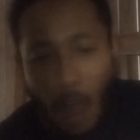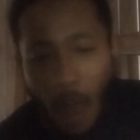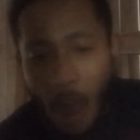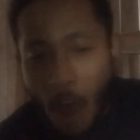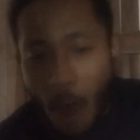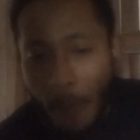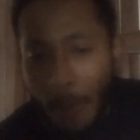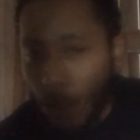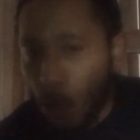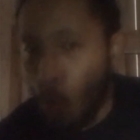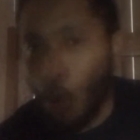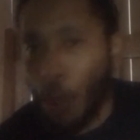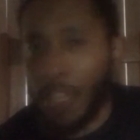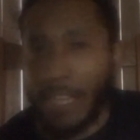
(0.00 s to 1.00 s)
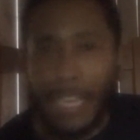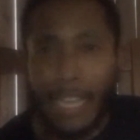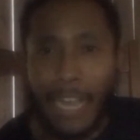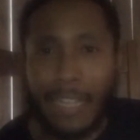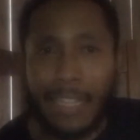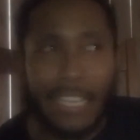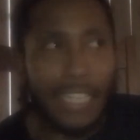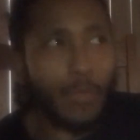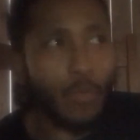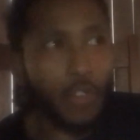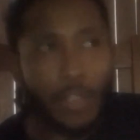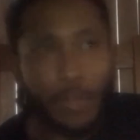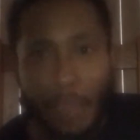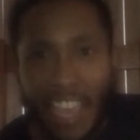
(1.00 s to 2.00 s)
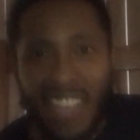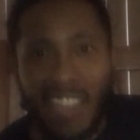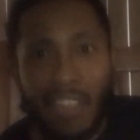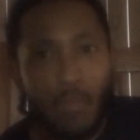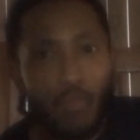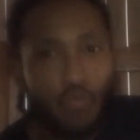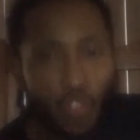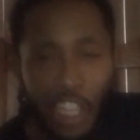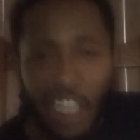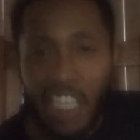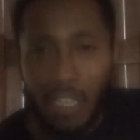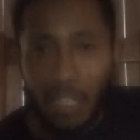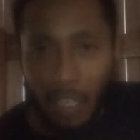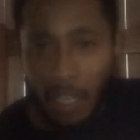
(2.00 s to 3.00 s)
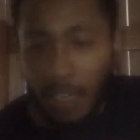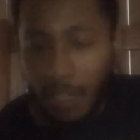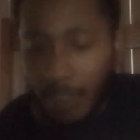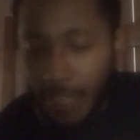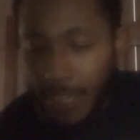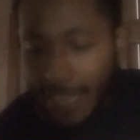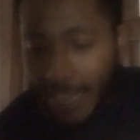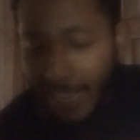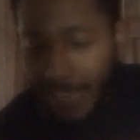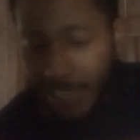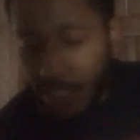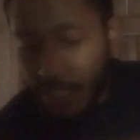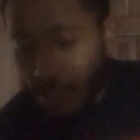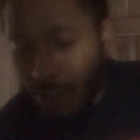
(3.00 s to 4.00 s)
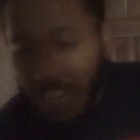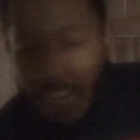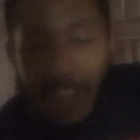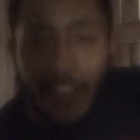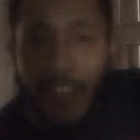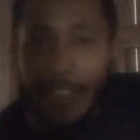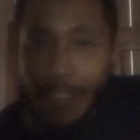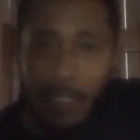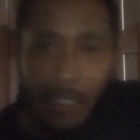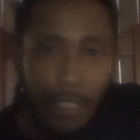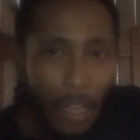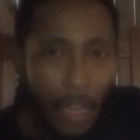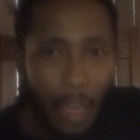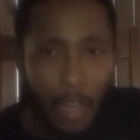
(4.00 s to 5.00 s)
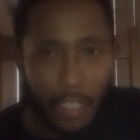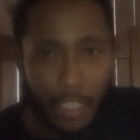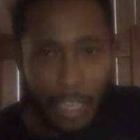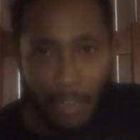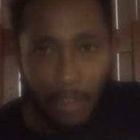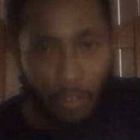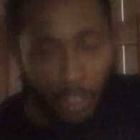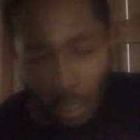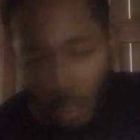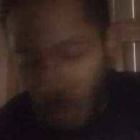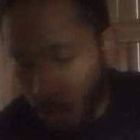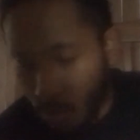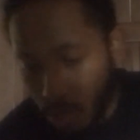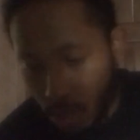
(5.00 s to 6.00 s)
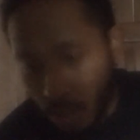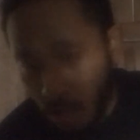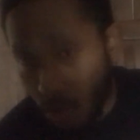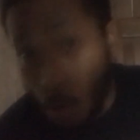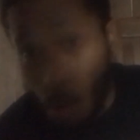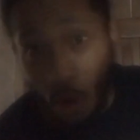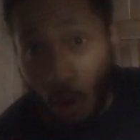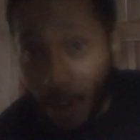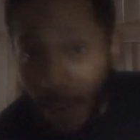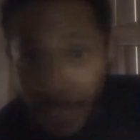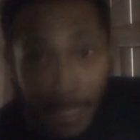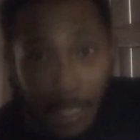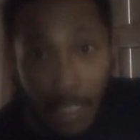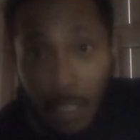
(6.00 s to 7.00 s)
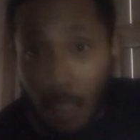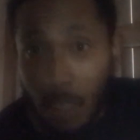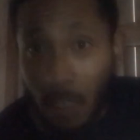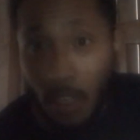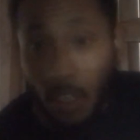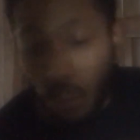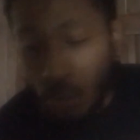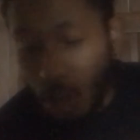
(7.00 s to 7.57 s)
And the one thing I think was making them really good is their defense. Chandler Jones going crazy. You